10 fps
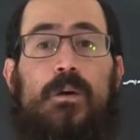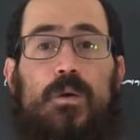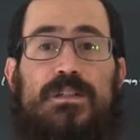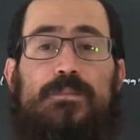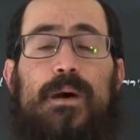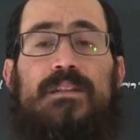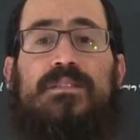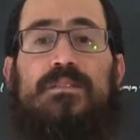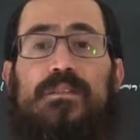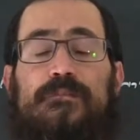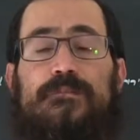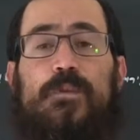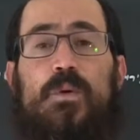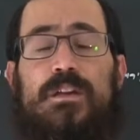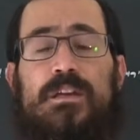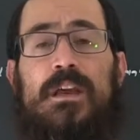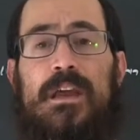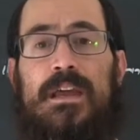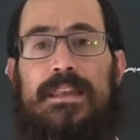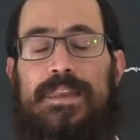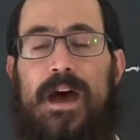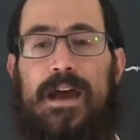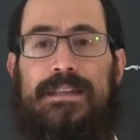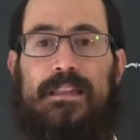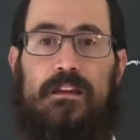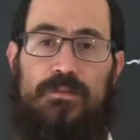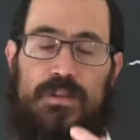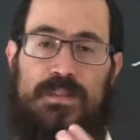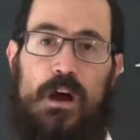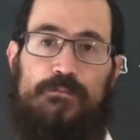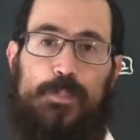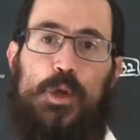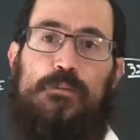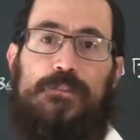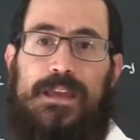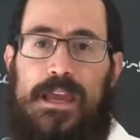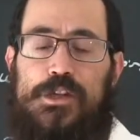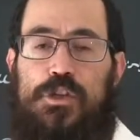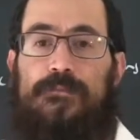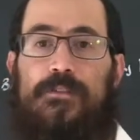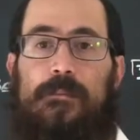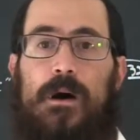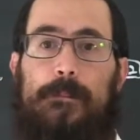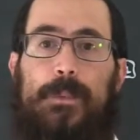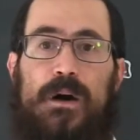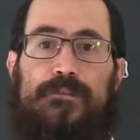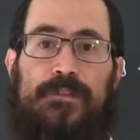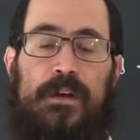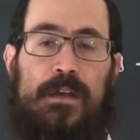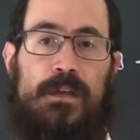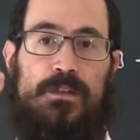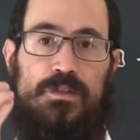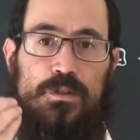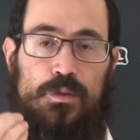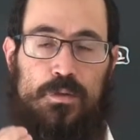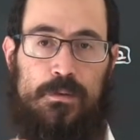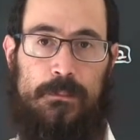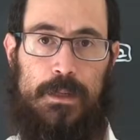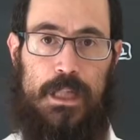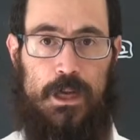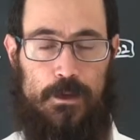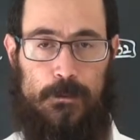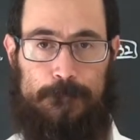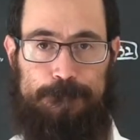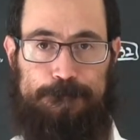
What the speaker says: corresponds to the 49 levels of purification from above to below.